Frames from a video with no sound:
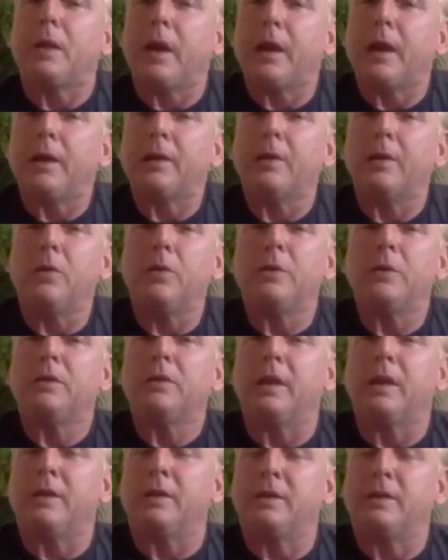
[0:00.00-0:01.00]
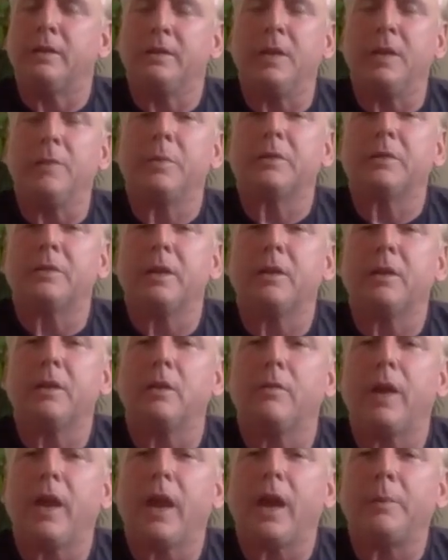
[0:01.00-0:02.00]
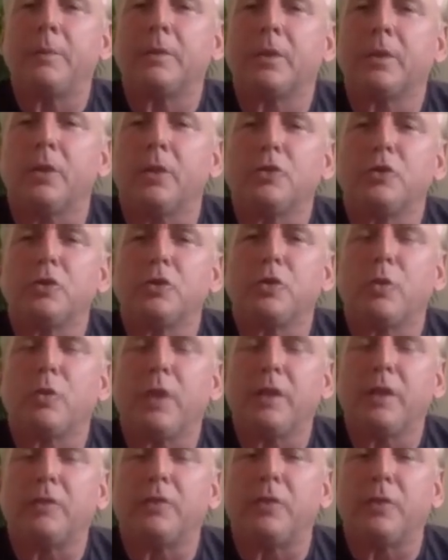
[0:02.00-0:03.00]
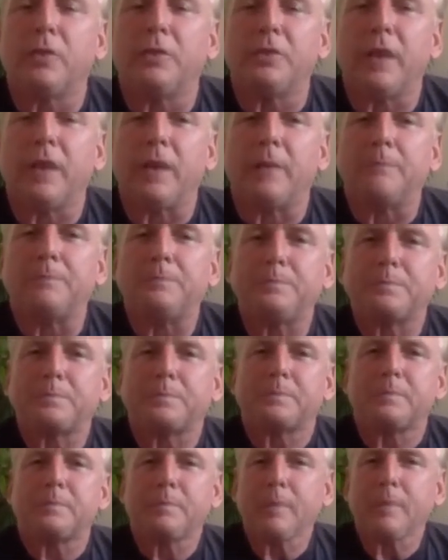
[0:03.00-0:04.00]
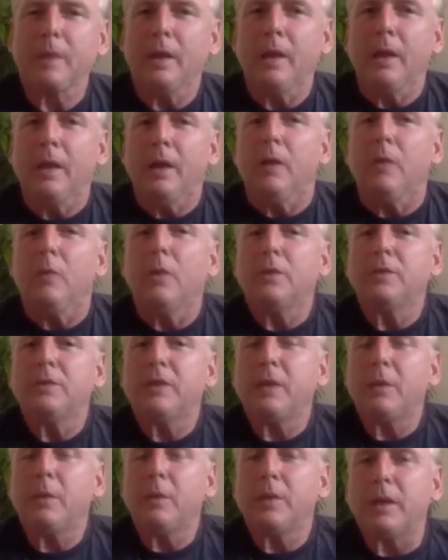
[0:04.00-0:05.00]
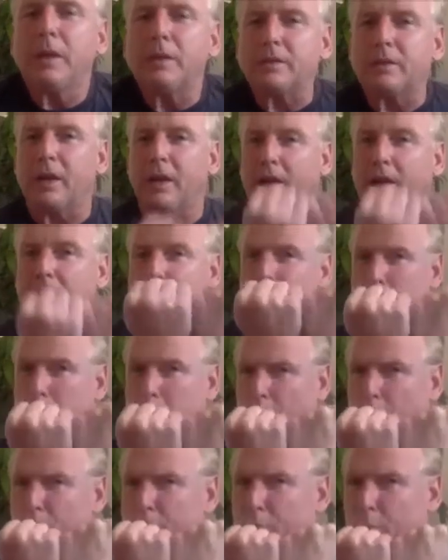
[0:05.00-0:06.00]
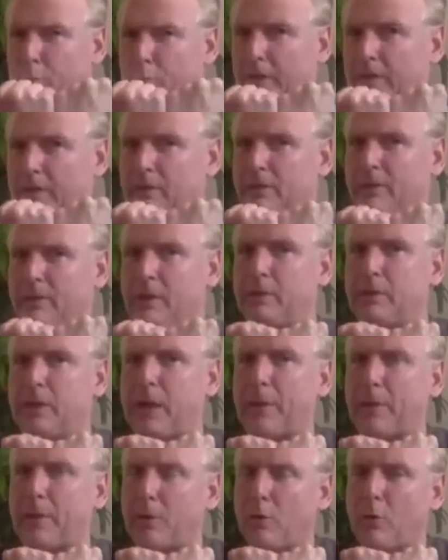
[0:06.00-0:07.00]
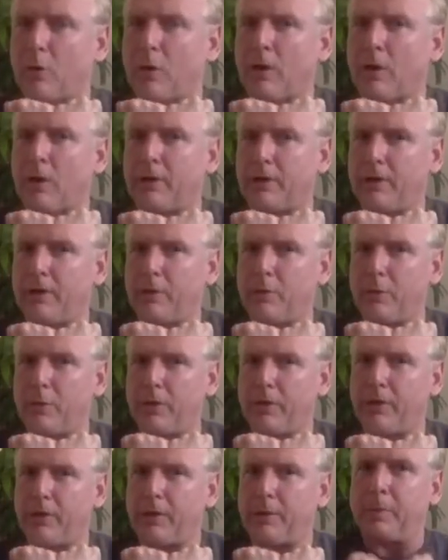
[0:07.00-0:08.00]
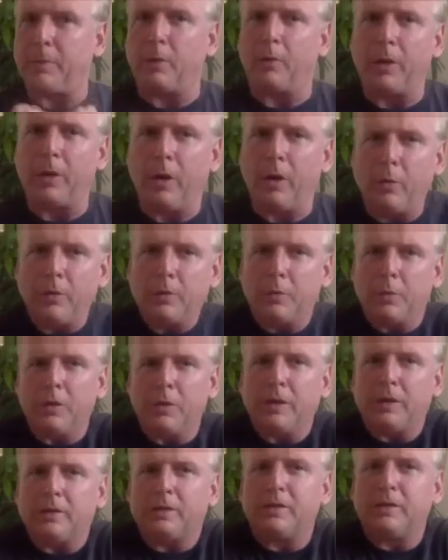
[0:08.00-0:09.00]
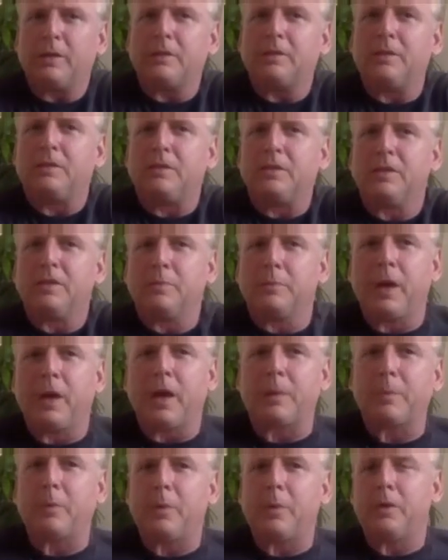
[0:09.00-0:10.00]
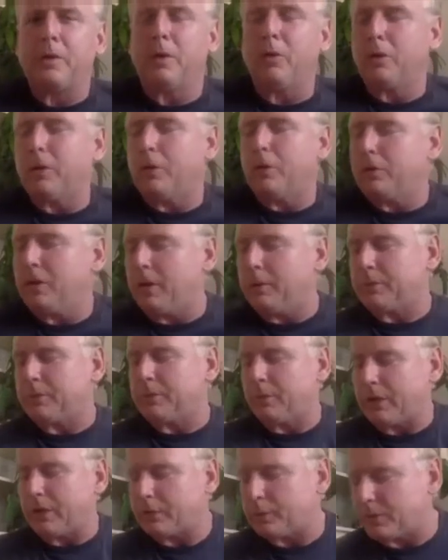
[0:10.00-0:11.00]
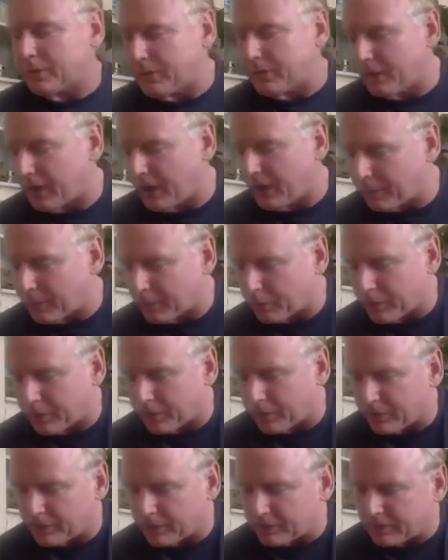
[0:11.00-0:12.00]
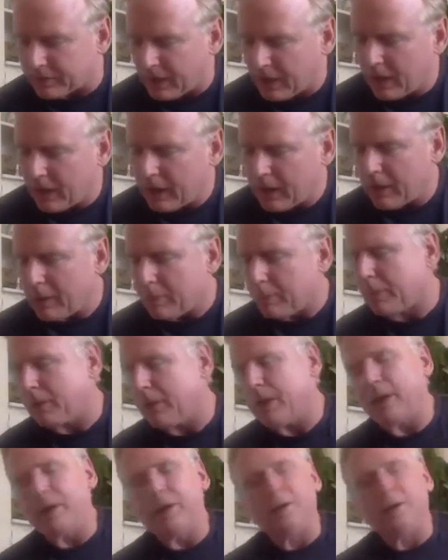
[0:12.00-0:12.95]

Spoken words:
to go into the deepest layer of abs called your transverse ab. Once that one gets tight, it pulls the rest of the abdominal wall in with it. But we always work that sexy six-pack, but we don't go deep. So that's what's going to happen with this Pilates